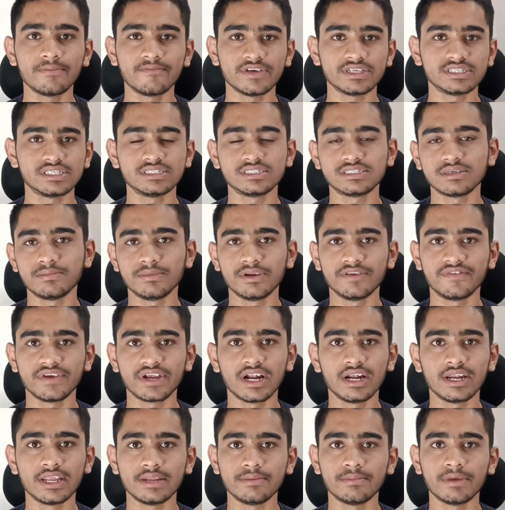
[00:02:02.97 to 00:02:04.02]
I am facing some
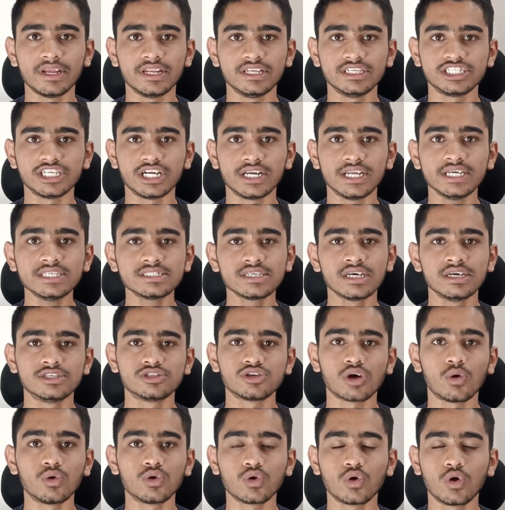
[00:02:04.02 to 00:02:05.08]
difficulty in my initial days.
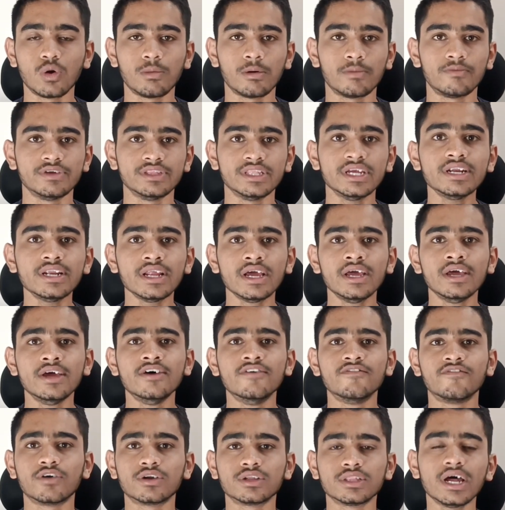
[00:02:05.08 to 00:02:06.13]
So how to cope up with it?
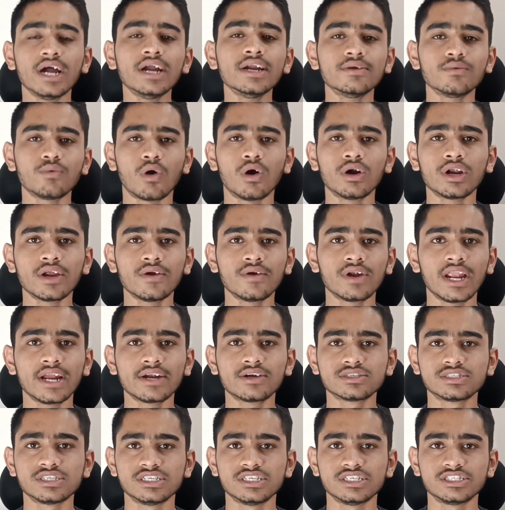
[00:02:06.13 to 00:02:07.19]
For that, what I would
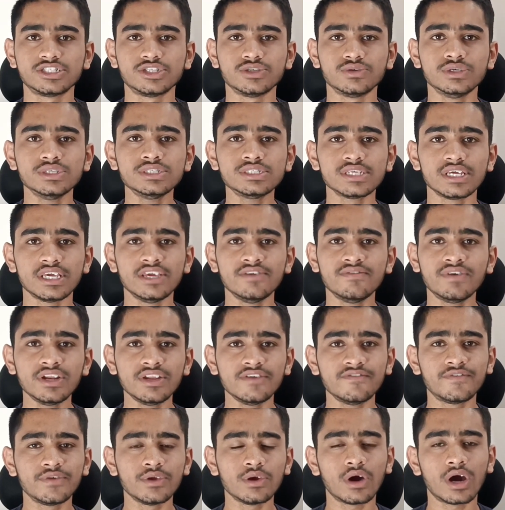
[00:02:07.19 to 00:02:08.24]
like to suggest to you is, even
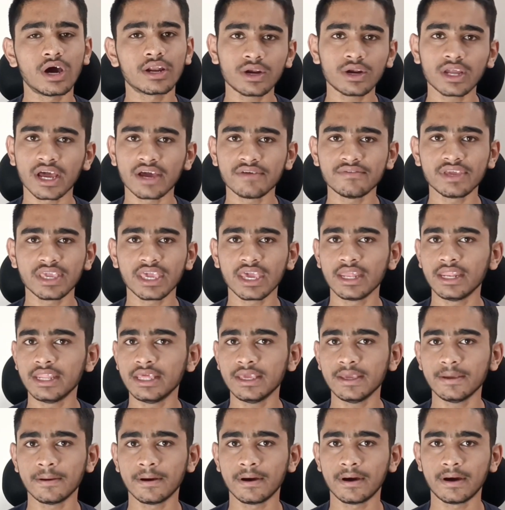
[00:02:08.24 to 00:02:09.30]
if you are not having
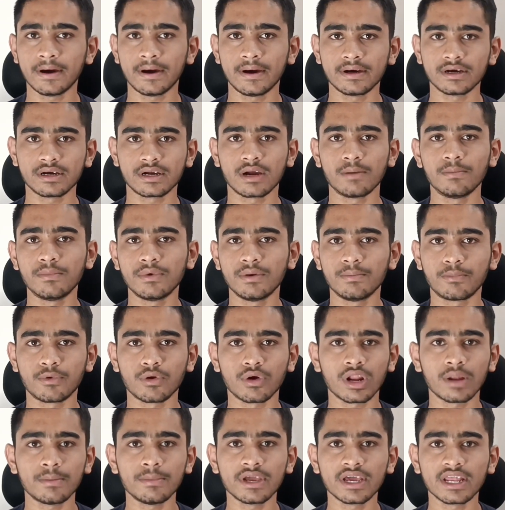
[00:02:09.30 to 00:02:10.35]
any
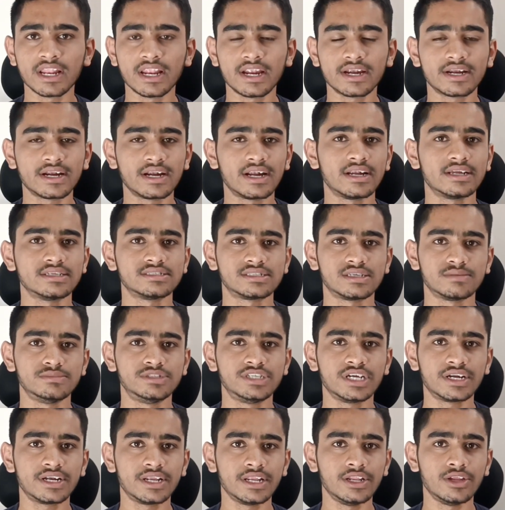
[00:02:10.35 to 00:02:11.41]
programming related
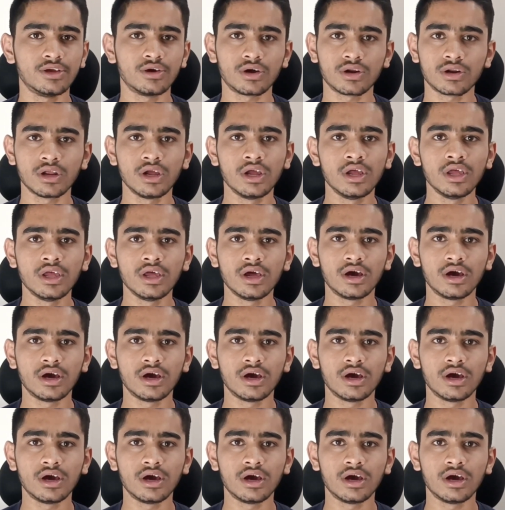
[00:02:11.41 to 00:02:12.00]
subject in your